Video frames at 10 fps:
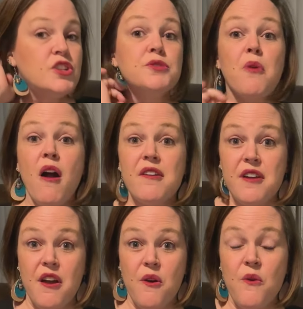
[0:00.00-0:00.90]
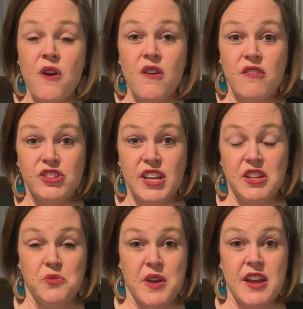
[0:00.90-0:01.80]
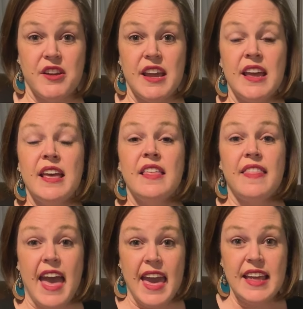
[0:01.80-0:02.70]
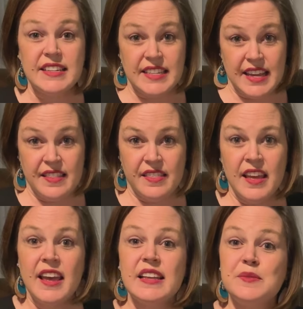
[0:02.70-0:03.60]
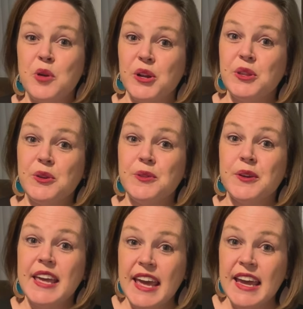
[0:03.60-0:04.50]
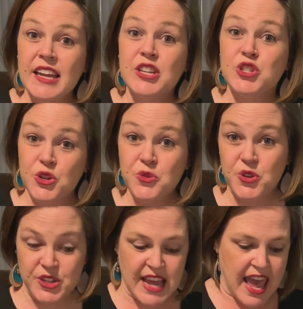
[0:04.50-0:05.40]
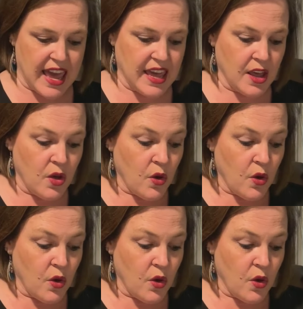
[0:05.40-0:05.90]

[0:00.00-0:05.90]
Tomorrow, on January the 18th, is Martin Luther King Jr. Day.